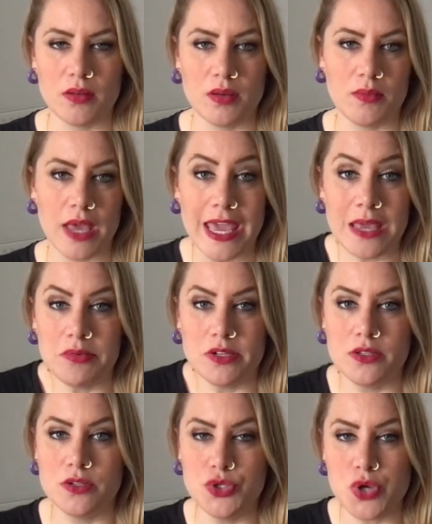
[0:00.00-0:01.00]
able
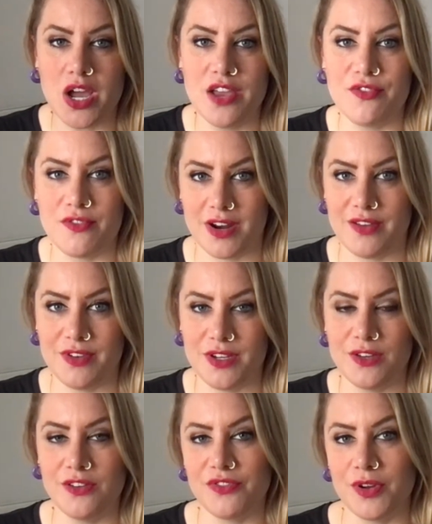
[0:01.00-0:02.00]
to drive
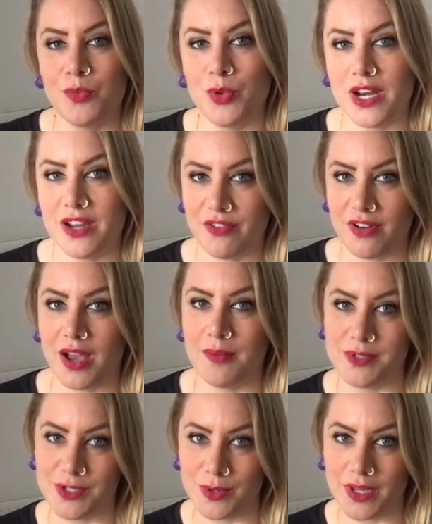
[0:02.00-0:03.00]
revenue from whatever I'm
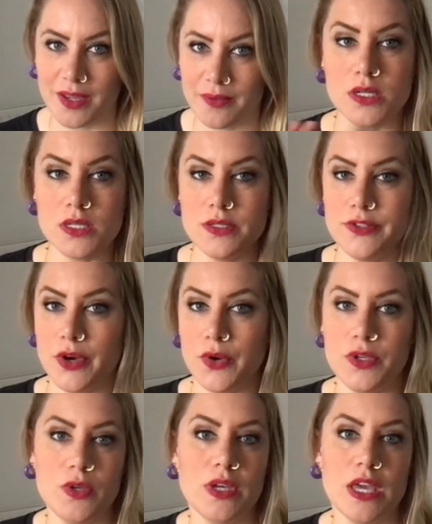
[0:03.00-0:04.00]
doing? So
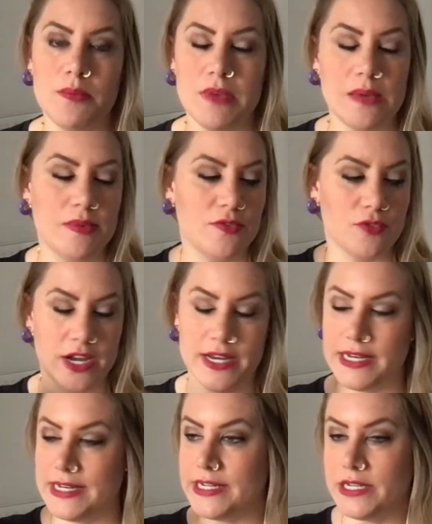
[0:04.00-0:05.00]
you can maybe write
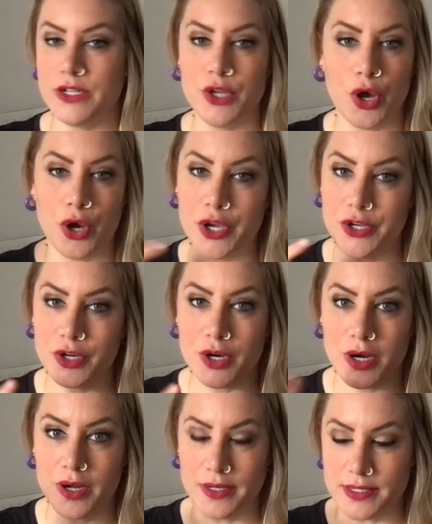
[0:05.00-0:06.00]
a little note
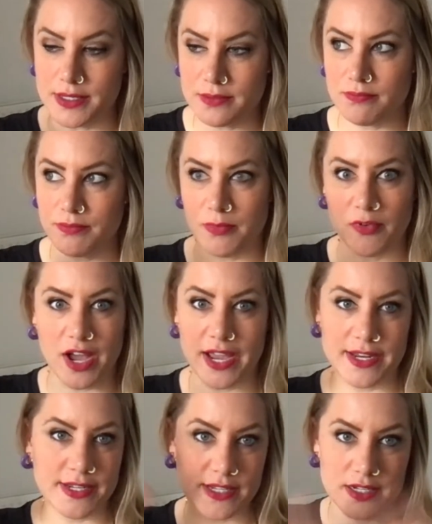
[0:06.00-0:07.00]
or write
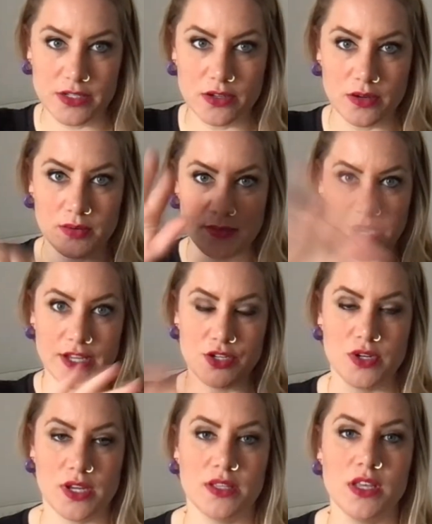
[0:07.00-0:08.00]
it in your
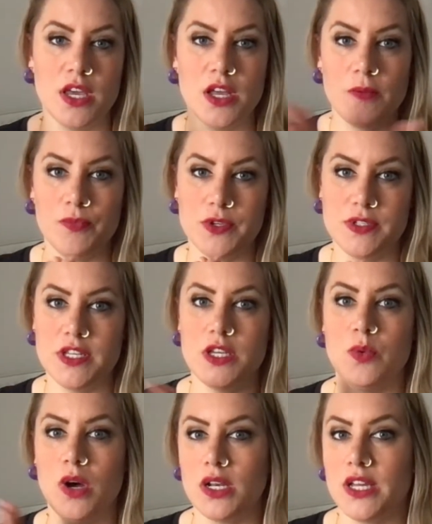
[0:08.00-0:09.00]
matrix to see
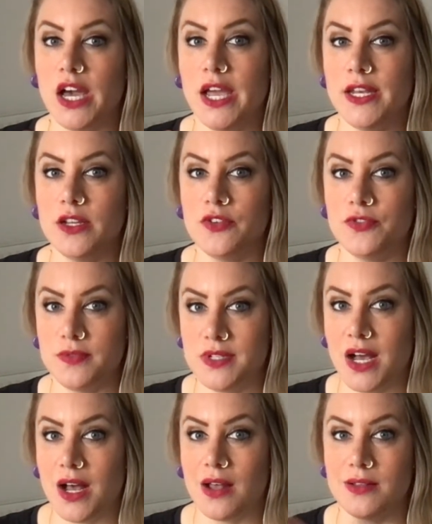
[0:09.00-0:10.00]
what kind of
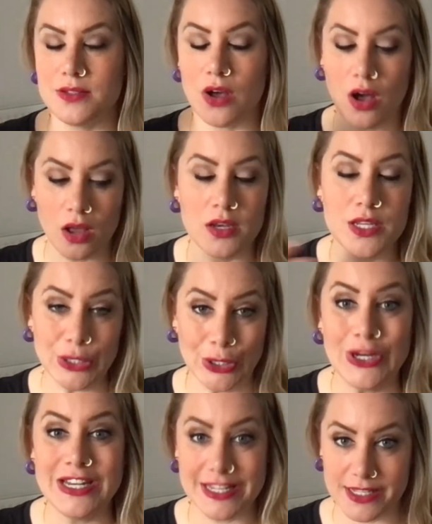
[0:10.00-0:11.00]
tasks on your
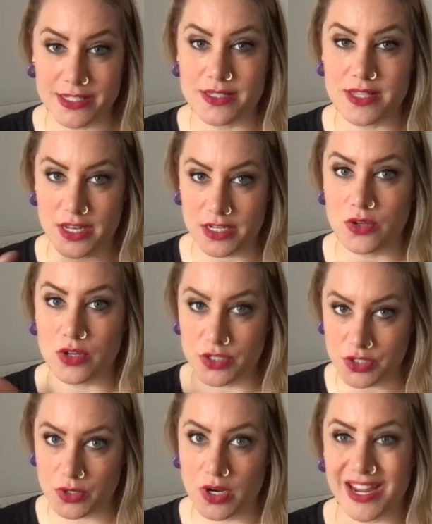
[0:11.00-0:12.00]
list that you're
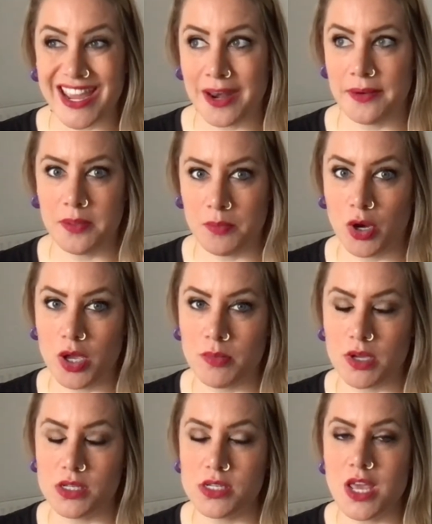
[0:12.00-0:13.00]
doing at the
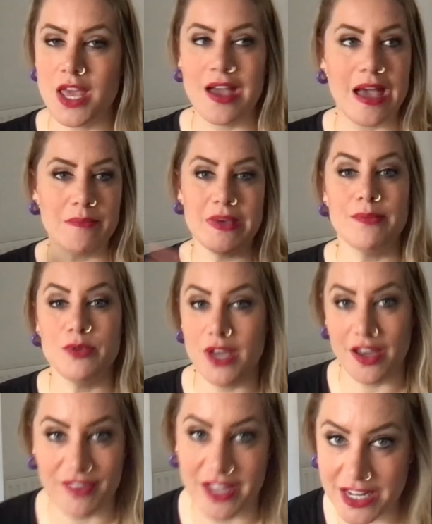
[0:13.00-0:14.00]
moment, and maybe you
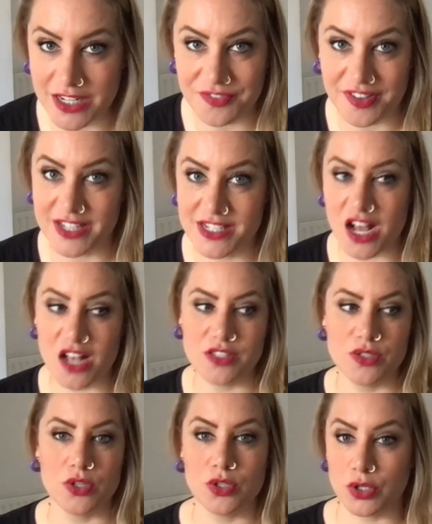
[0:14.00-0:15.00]
have identified tasks
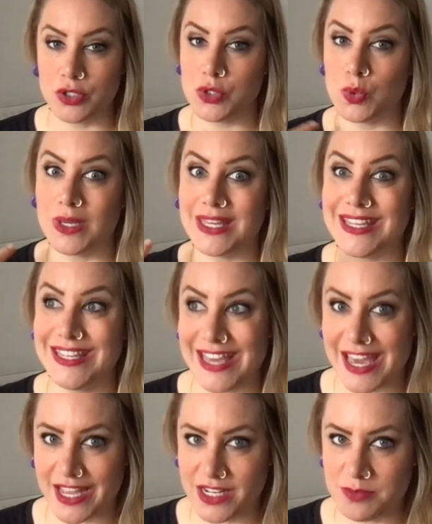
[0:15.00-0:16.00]
you're not doing
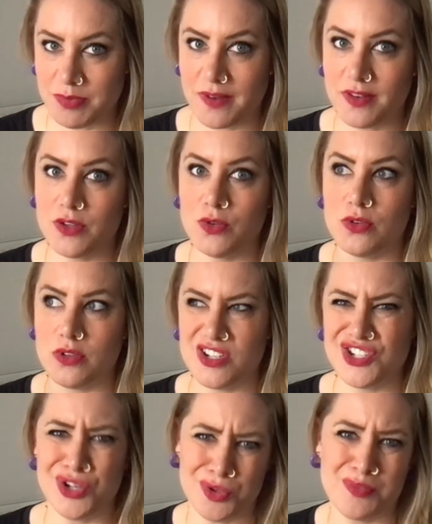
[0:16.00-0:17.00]
yet but you
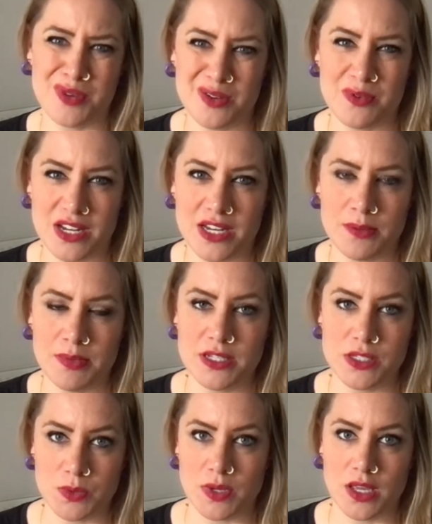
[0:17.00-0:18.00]
should really be
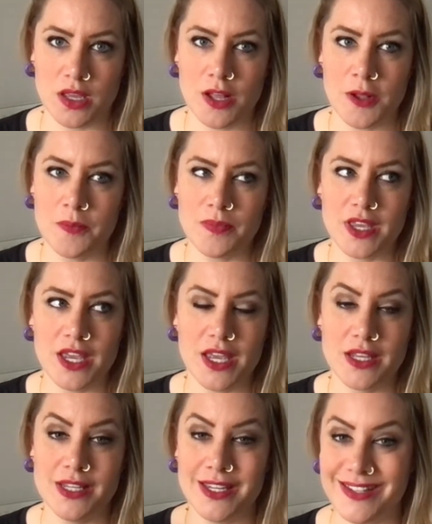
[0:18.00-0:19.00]
doing.
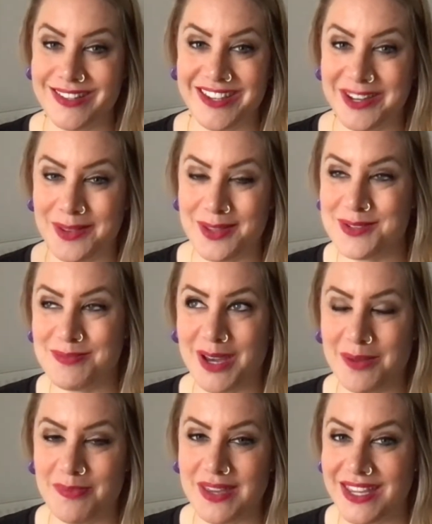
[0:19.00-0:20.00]
And hint, this
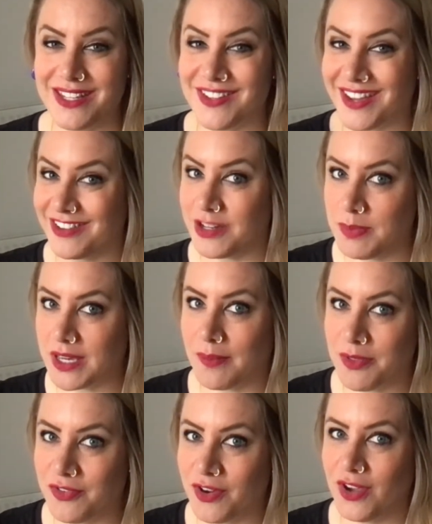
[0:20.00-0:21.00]
might be to actually pick up
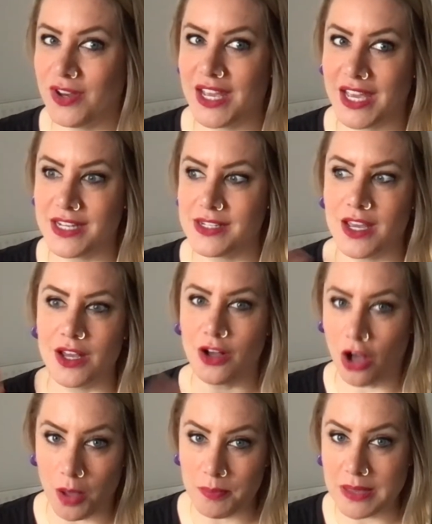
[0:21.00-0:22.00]
the phone and
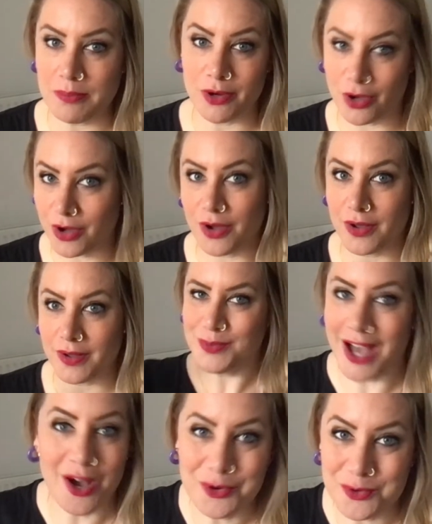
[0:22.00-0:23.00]
call people, or
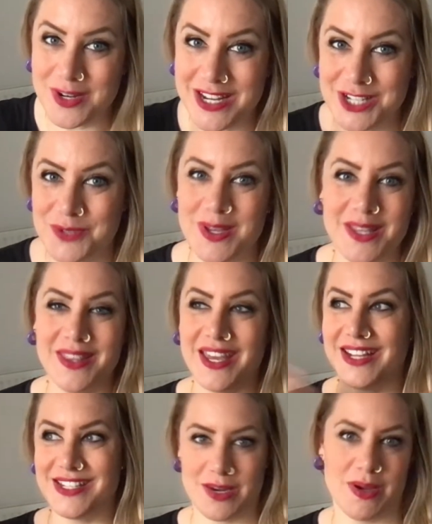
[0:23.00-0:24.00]
outreach with
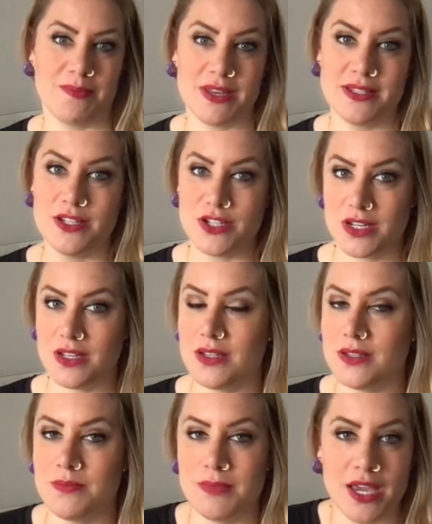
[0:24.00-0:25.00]
like direct
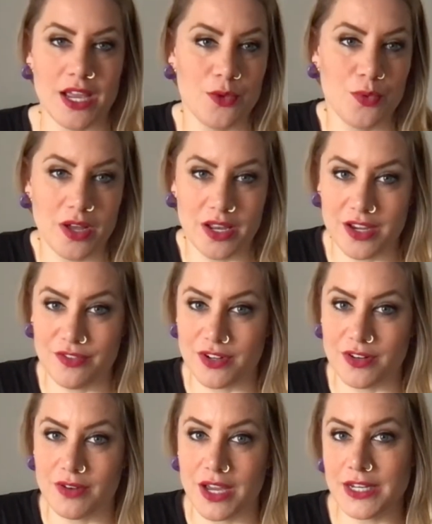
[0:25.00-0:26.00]
messages, mail, whatever,
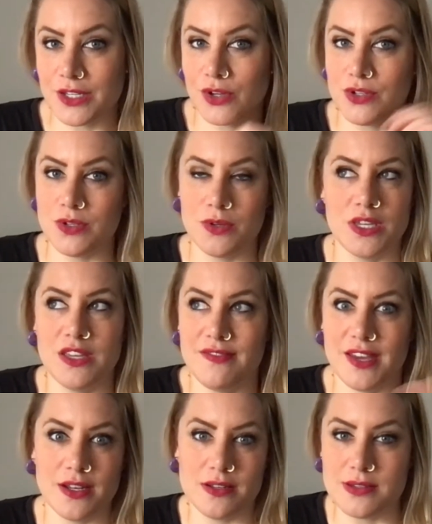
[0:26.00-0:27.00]
right? Go to
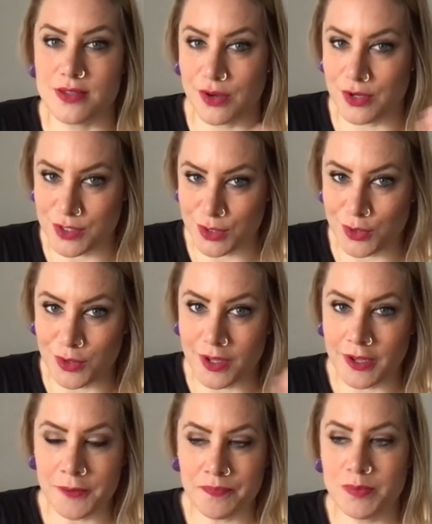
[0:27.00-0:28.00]
events, go to
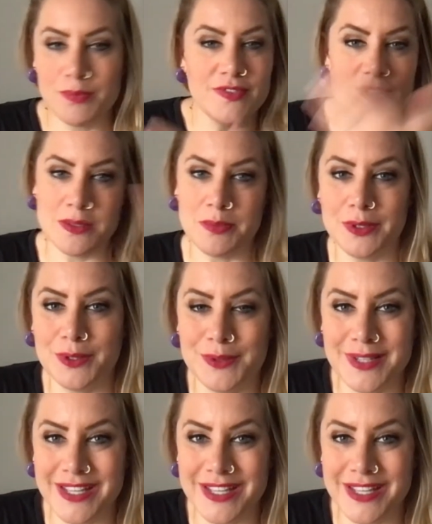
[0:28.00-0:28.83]
be visible,